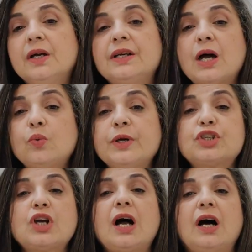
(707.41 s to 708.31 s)
Now,
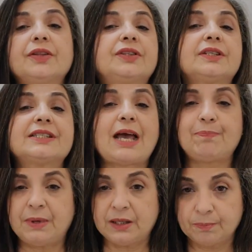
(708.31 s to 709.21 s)
which are the
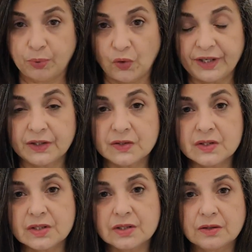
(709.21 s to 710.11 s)
tapping
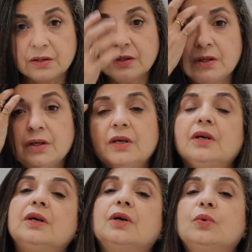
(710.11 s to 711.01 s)
points?
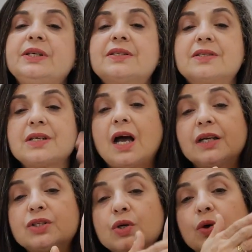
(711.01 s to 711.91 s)
We
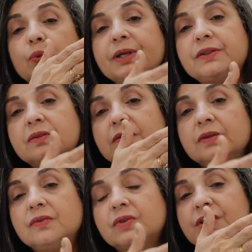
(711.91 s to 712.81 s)
start with
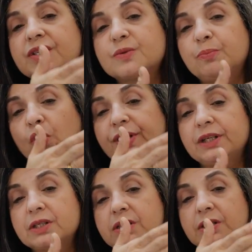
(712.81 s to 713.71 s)
this
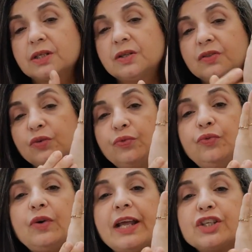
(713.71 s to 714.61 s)
point the
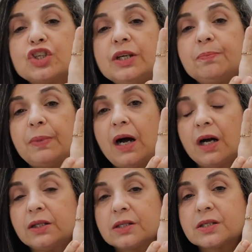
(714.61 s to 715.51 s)
fleshy
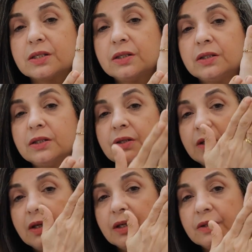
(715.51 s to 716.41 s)
part
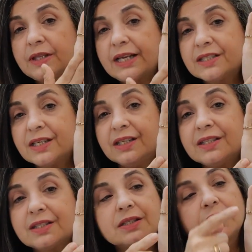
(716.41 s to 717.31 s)
that
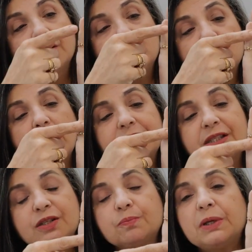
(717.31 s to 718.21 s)
is
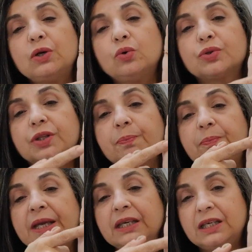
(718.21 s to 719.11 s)
just below the
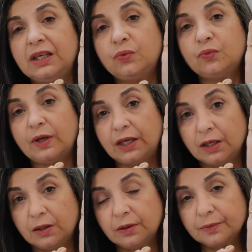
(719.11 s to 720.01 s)
pinky finger.